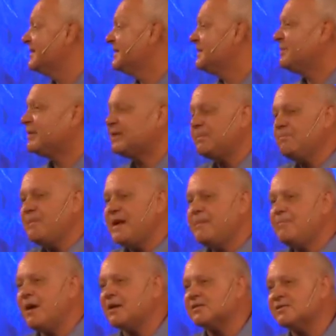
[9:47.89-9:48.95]
But the me
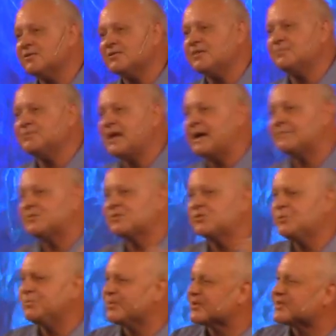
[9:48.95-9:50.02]
monster sometimes
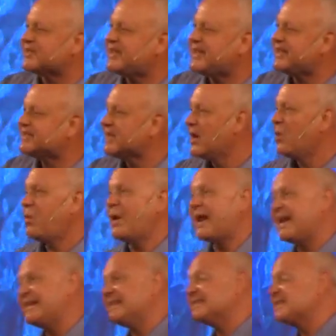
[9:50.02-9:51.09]
supersedes what
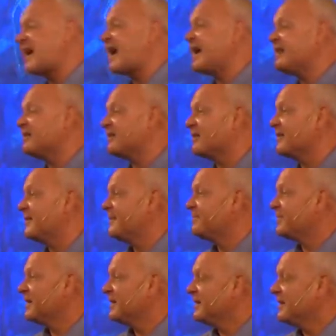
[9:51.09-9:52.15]
I desire.
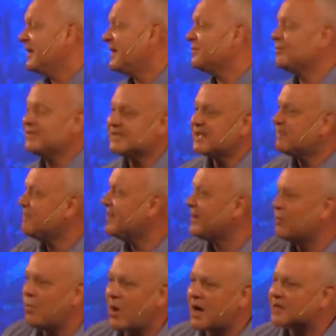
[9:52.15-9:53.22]
And when somebody
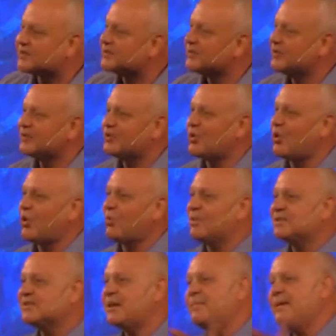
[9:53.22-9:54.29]
walks through the door, when
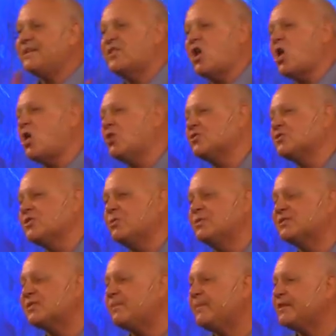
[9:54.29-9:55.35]
somebody calls you, when
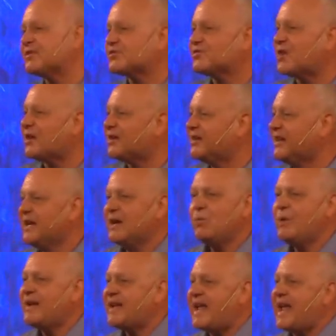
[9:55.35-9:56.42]
somebody's struggling,
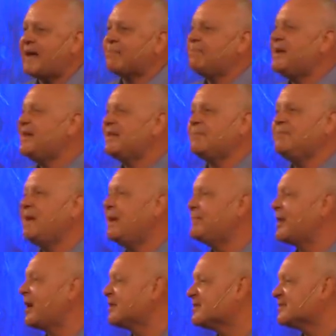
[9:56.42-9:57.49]
we can't be the me
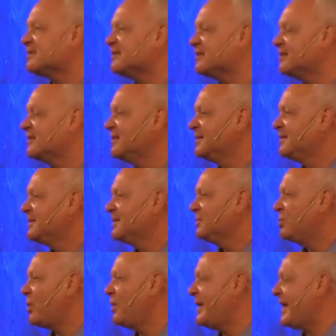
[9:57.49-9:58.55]
monster.
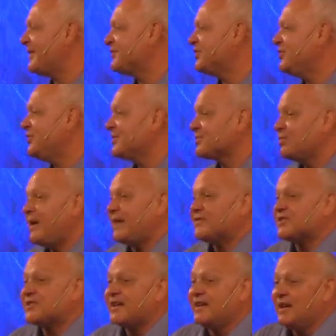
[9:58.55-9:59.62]
What we have to do is we have to
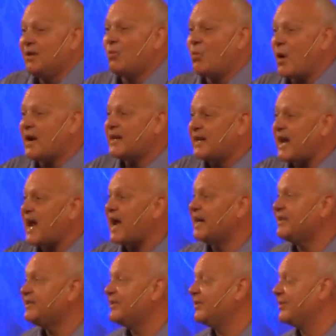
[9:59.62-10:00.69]
say, what can I
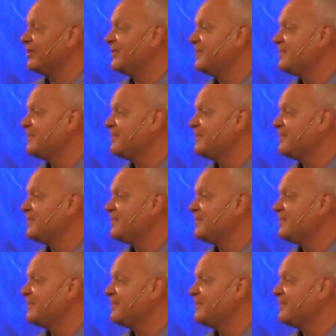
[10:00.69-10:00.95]
do?